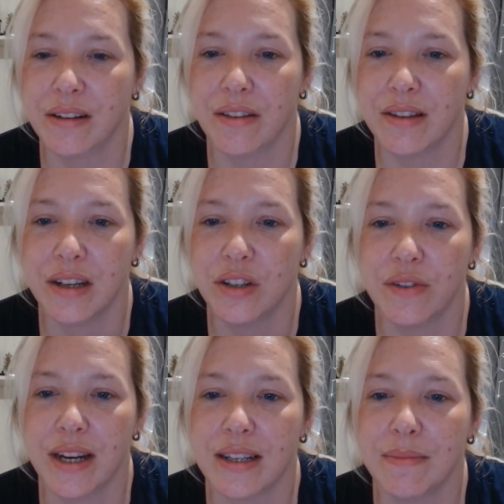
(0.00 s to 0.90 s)
like the
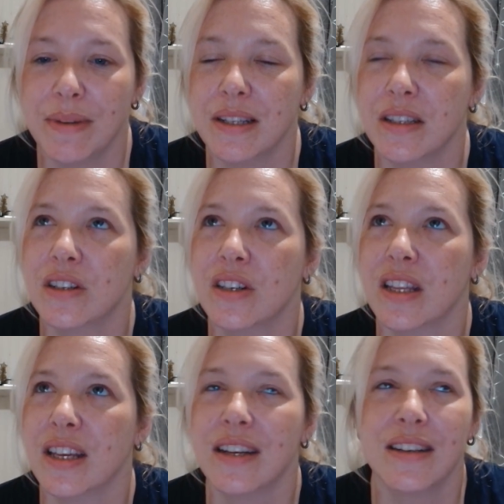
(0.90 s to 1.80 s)
surgery has a message
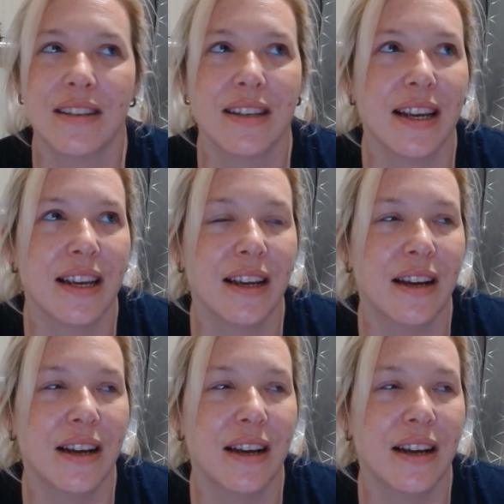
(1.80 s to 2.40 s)
thing saying